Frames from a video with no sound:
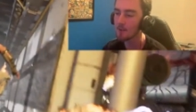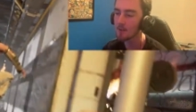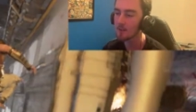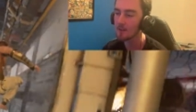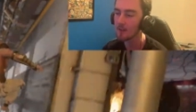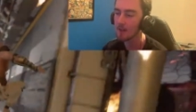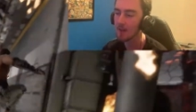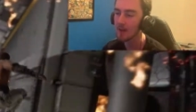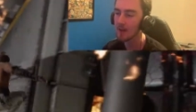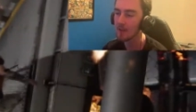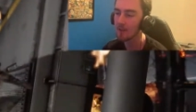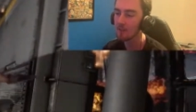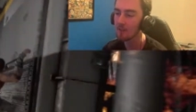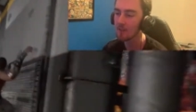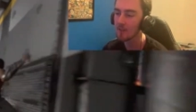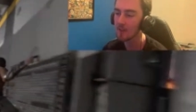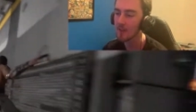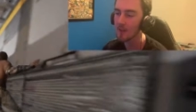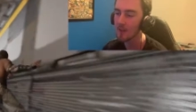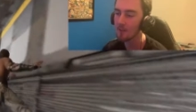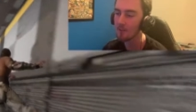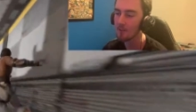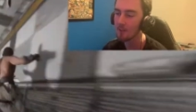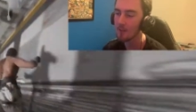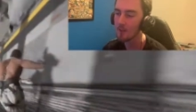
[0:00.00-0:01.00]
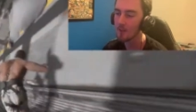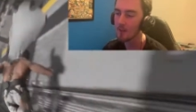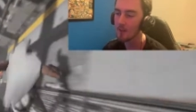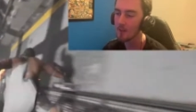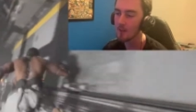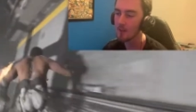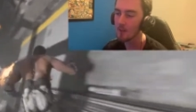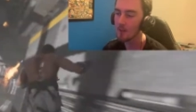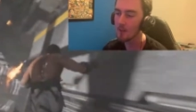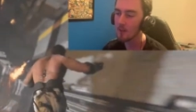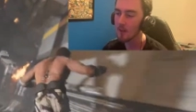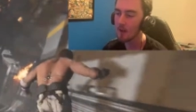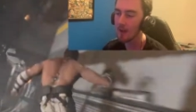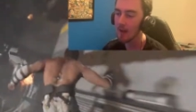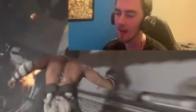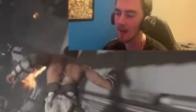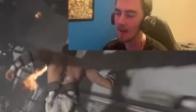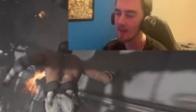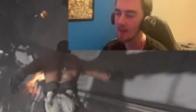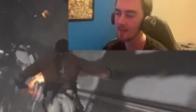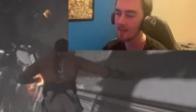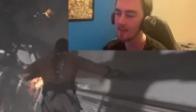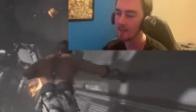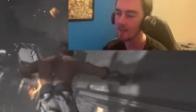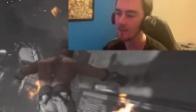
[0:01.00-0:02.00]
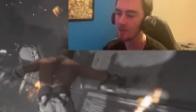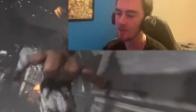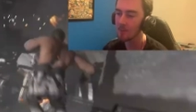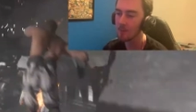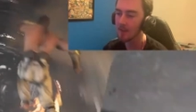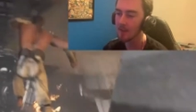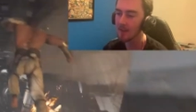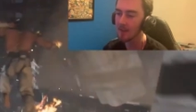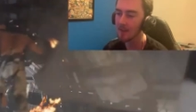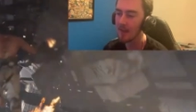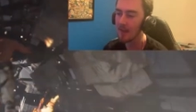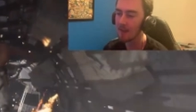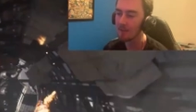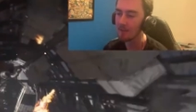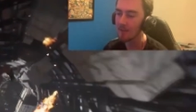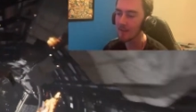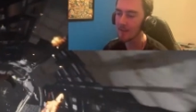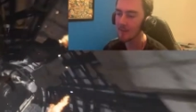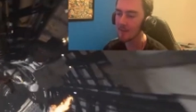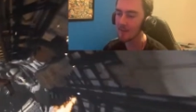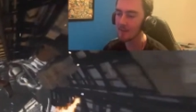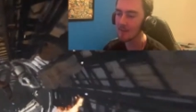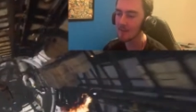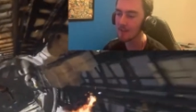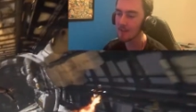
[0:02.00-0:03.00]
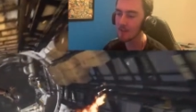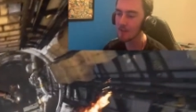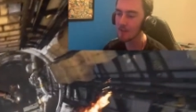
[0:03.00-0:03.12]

nah, he's alive. I didn't think he'd be alive like this,